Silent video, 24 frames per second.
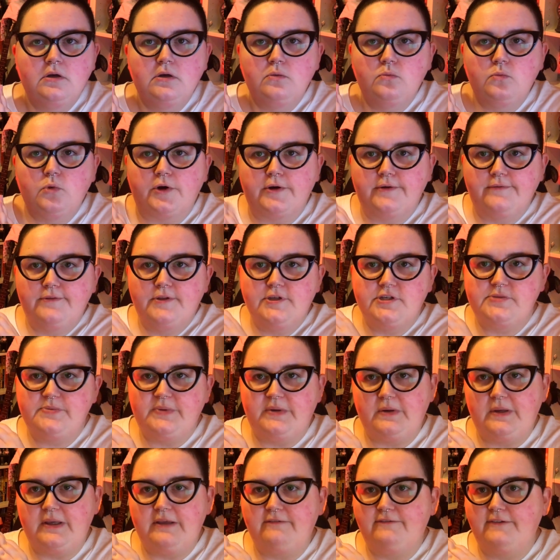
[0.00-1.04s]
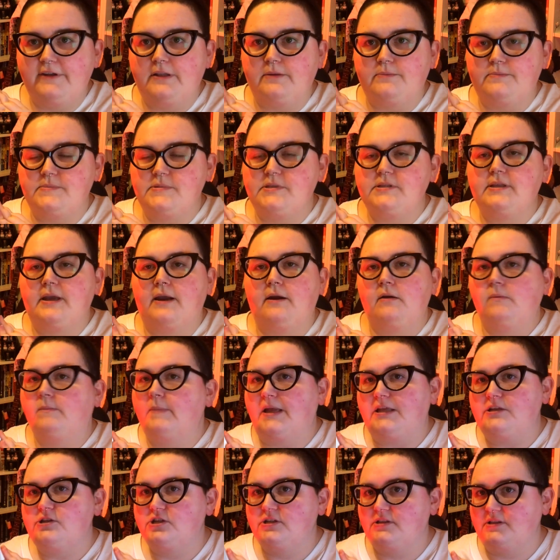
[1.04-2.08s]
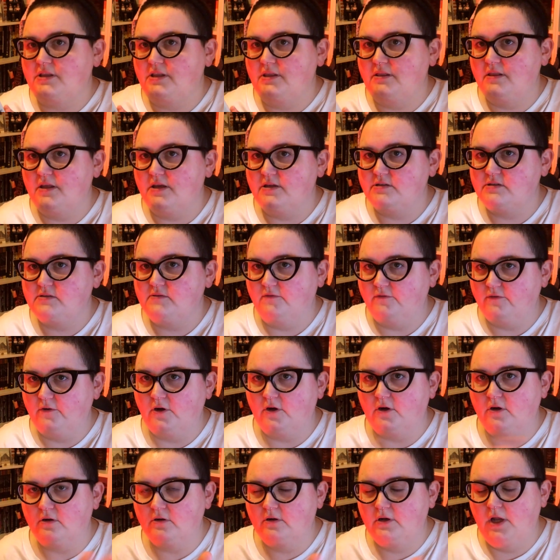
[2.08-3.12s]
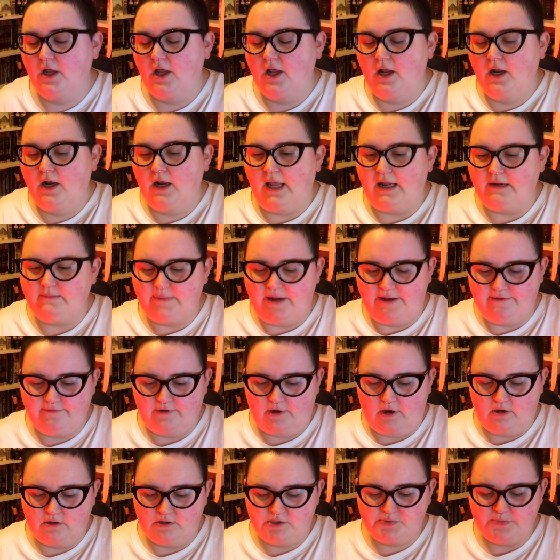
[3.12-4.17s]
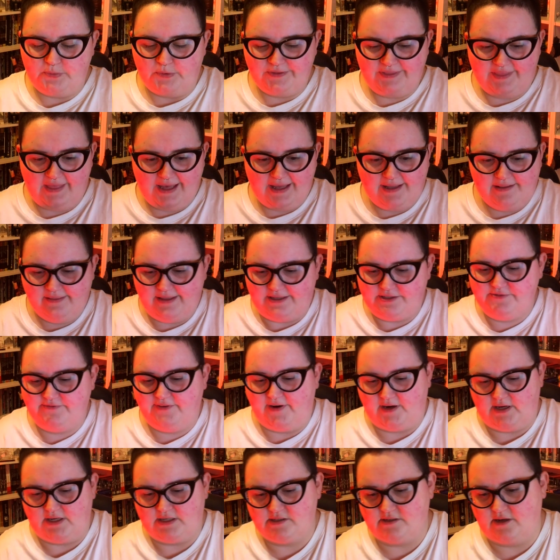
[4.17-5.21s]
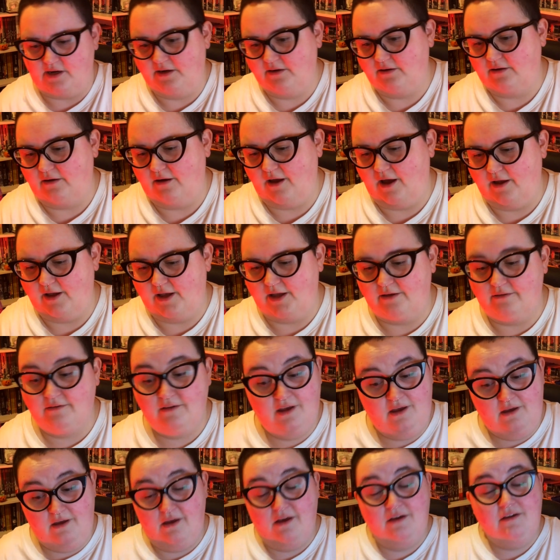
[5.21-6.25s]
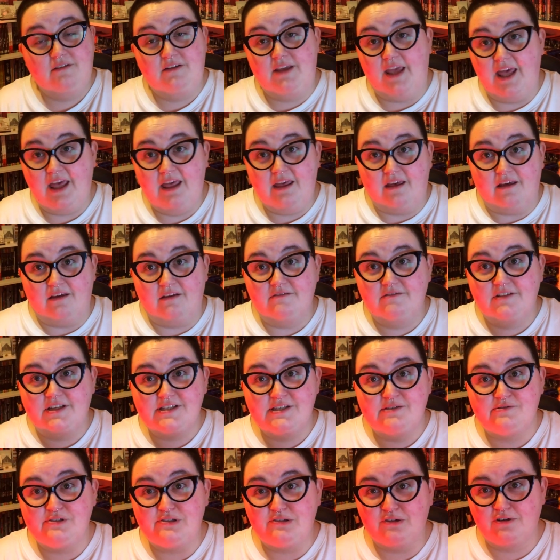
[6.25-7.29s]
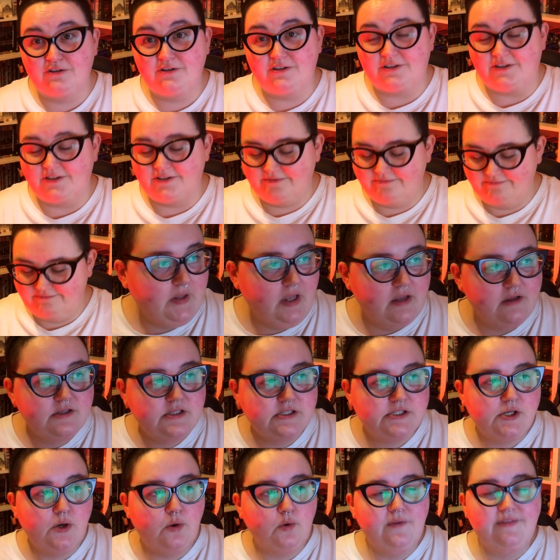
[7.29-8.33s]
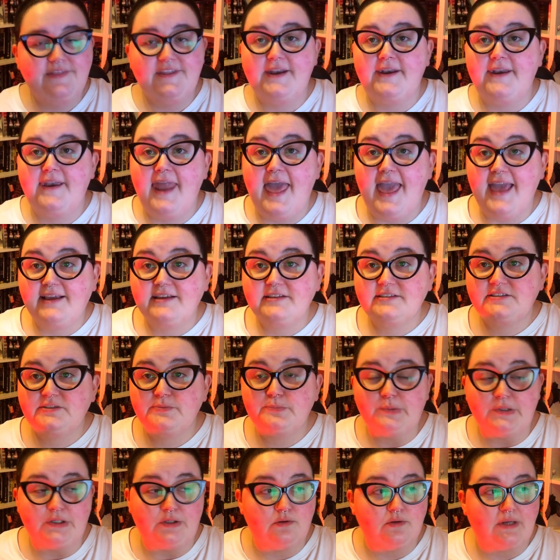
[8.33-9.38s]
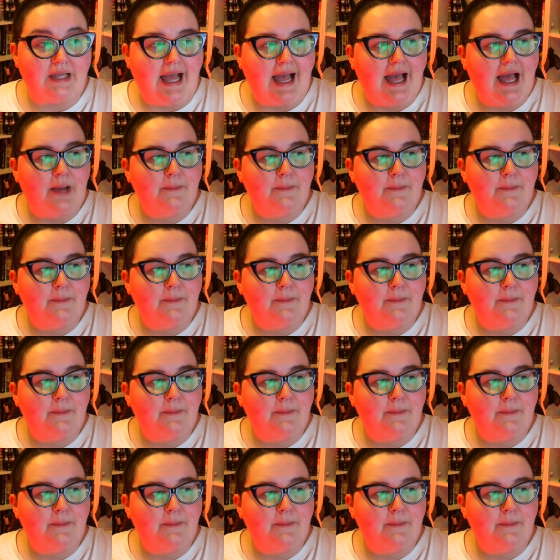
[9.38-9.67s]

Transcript: one of the spooky films that are mentioned in this for like my vlogs. But that's very exciting. That sounds so good. So the next book,